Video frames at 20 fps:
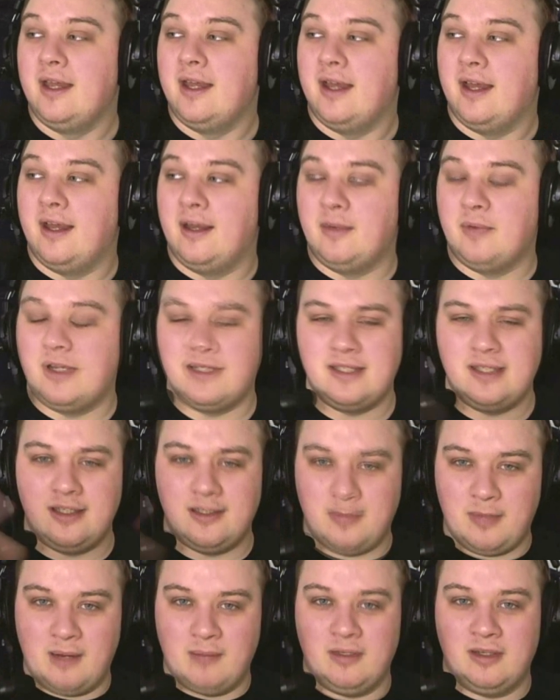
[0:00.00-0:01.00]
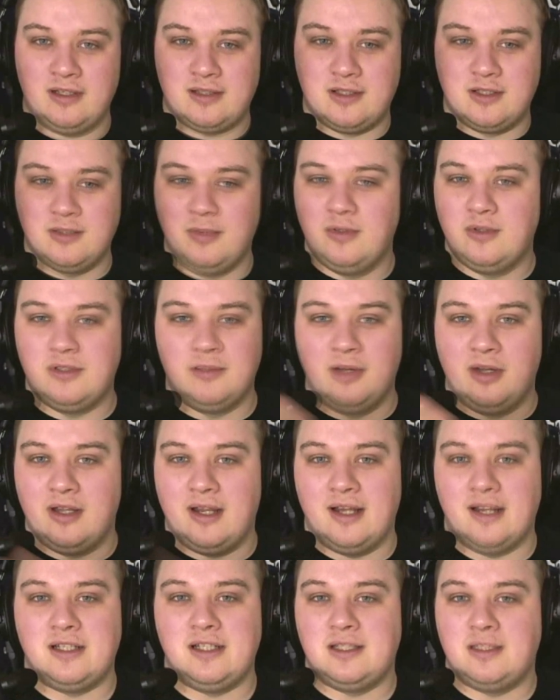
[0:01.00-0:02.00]
I say spam links because most of them
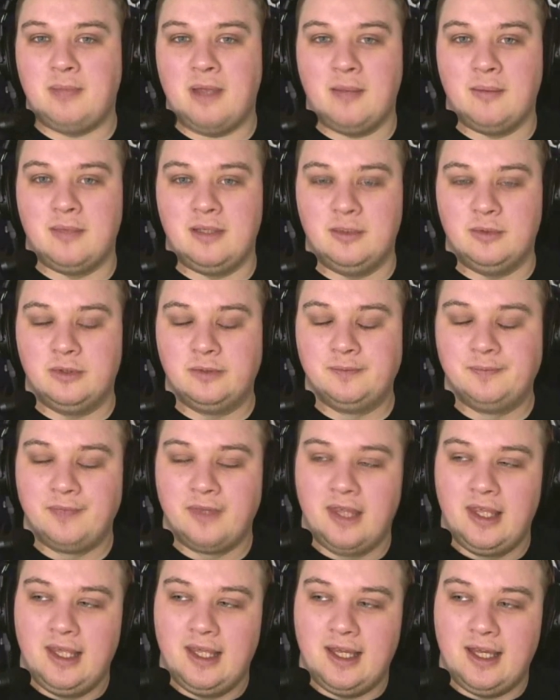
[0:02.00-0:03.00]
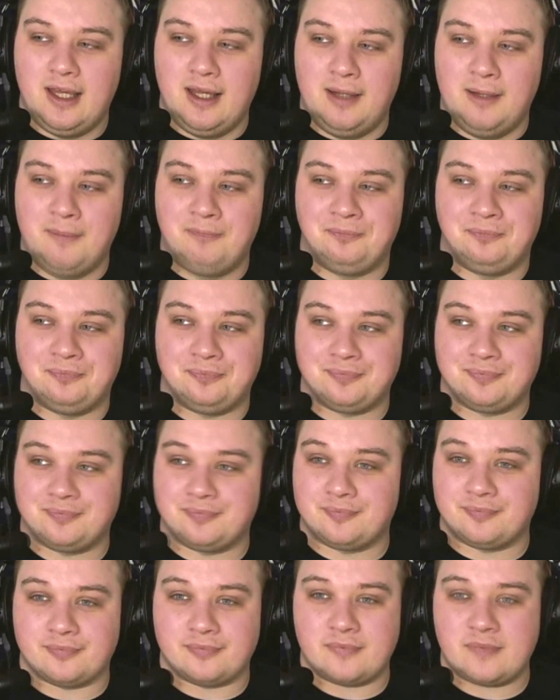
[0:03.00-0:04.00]
aren't actually spam anymore.
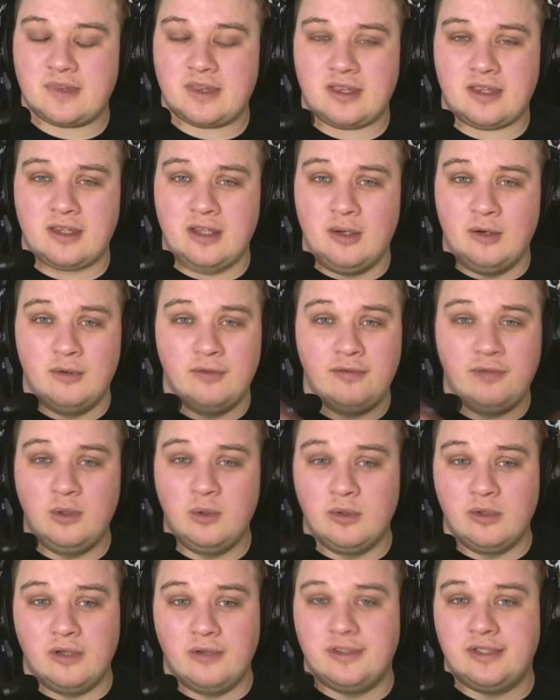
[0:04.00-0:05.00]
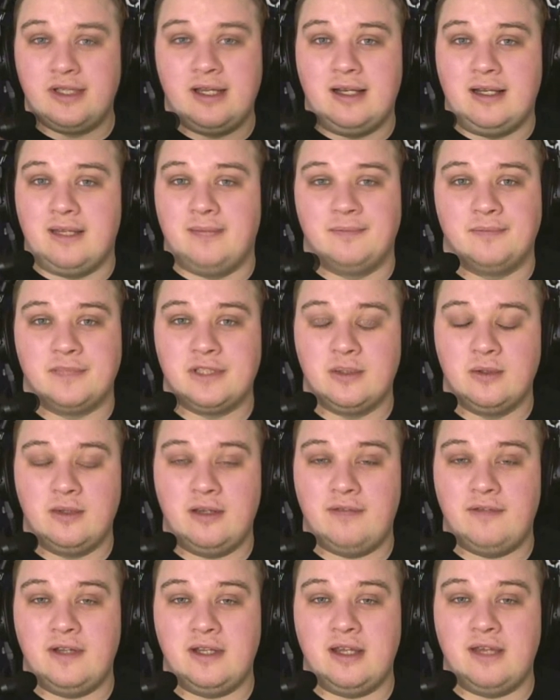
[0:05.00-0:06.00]
I review all those daily. So
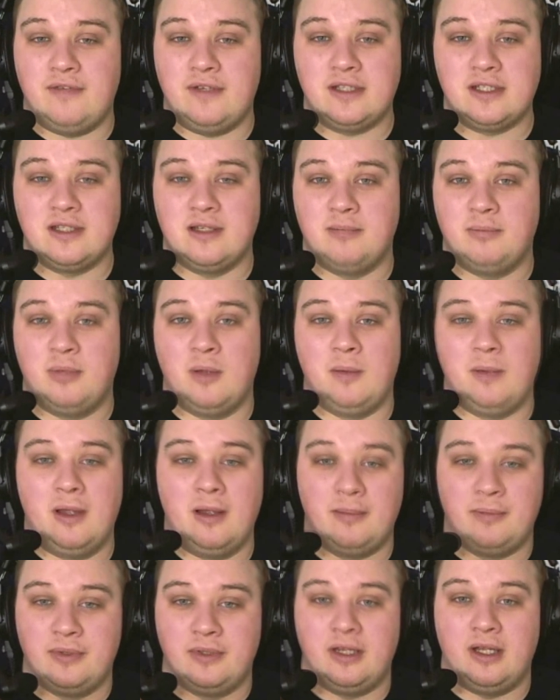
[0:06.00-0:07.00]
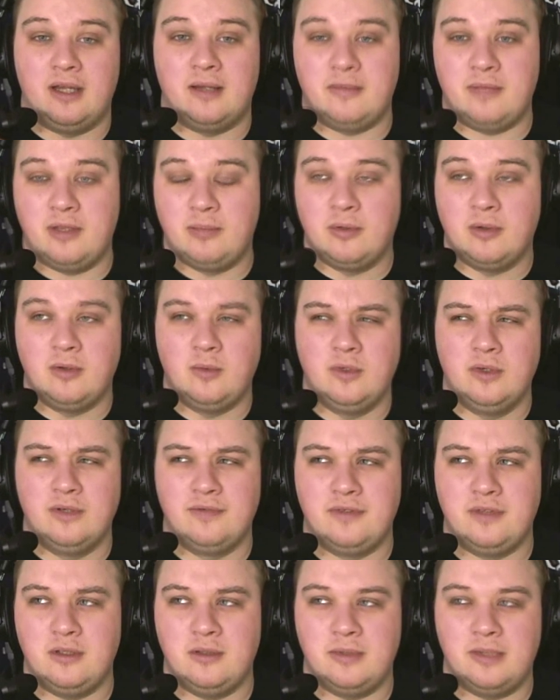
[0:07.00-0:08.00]
if it doesn't pop up, it probably will
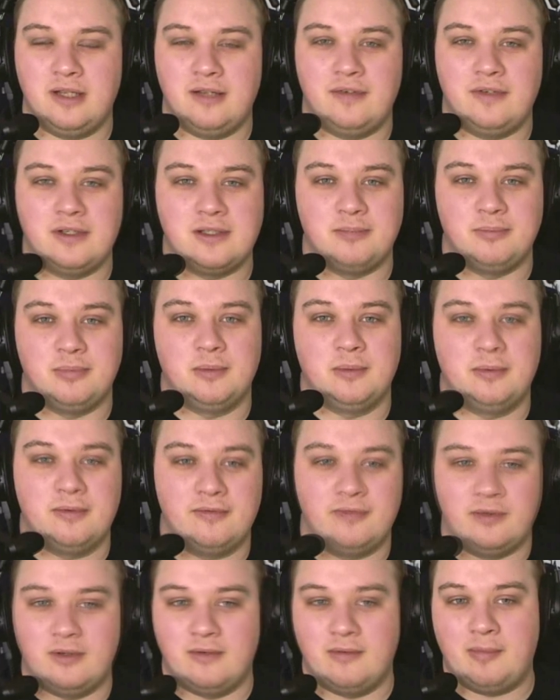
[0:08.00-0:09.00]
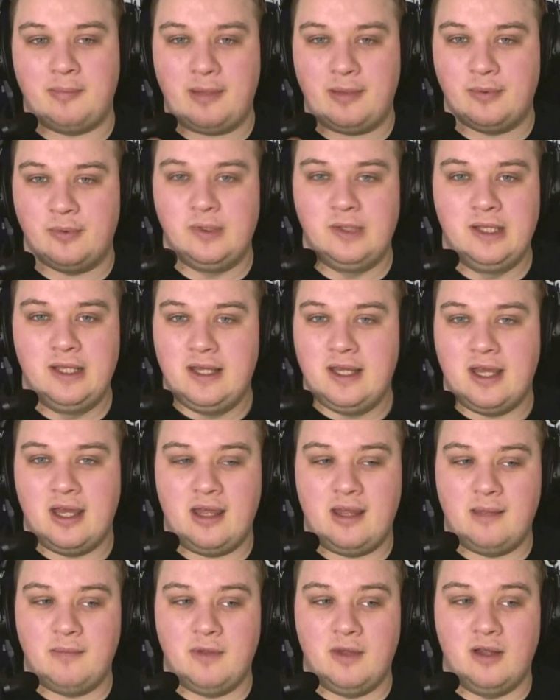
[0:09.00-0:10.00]
for you, but if it doesn't pop up for other people,
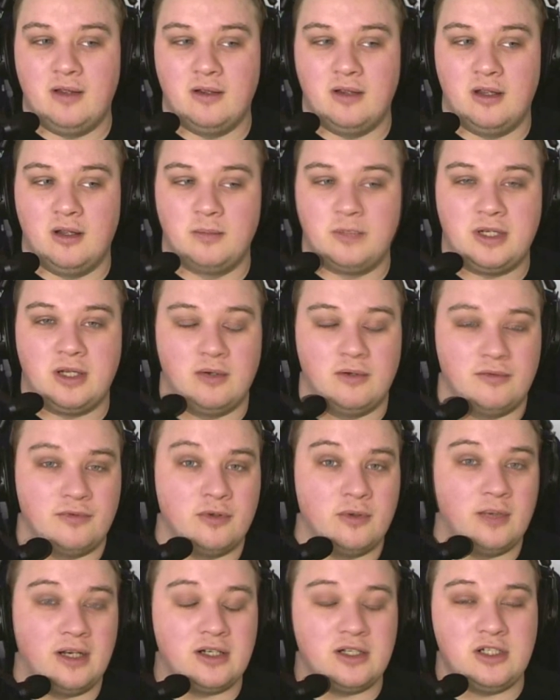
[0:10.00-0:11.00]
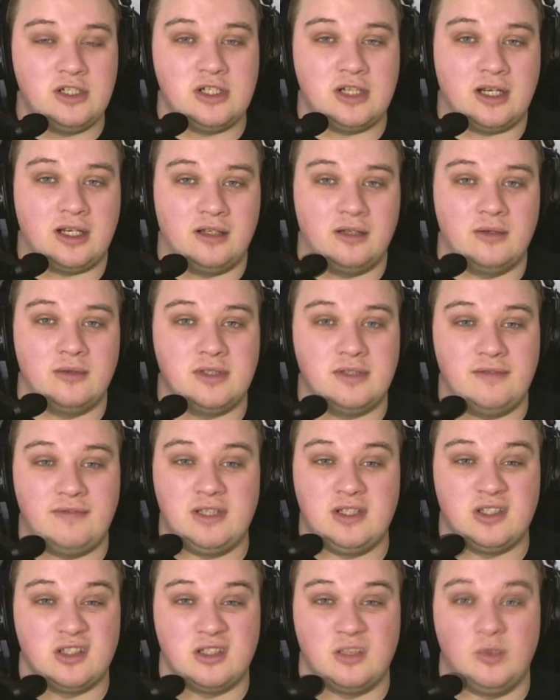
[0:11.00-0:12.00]
I'll be going through and actually checking those. And if
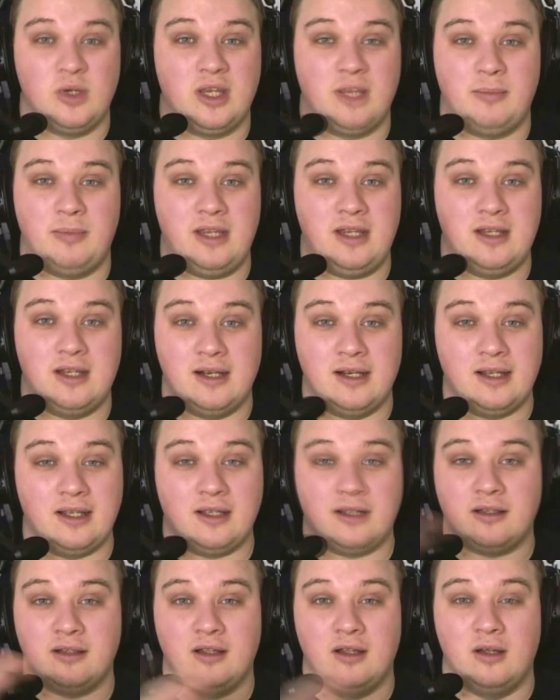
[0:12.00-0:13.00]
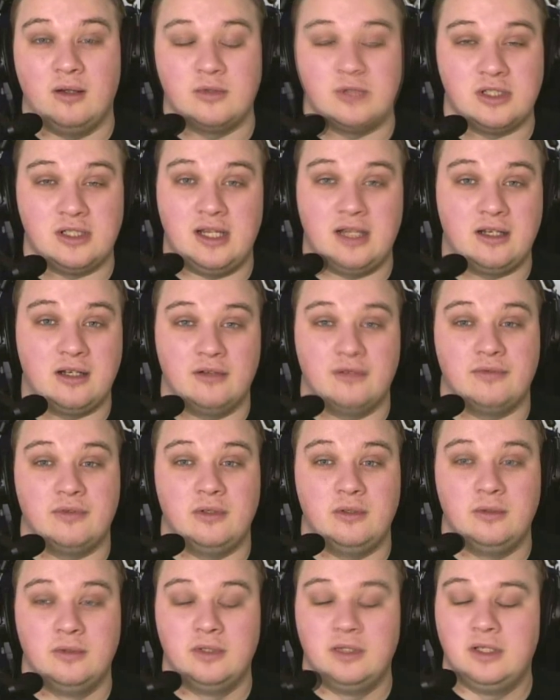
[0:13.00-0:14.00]
it's just a Wikipedia link, I'll just let it go through.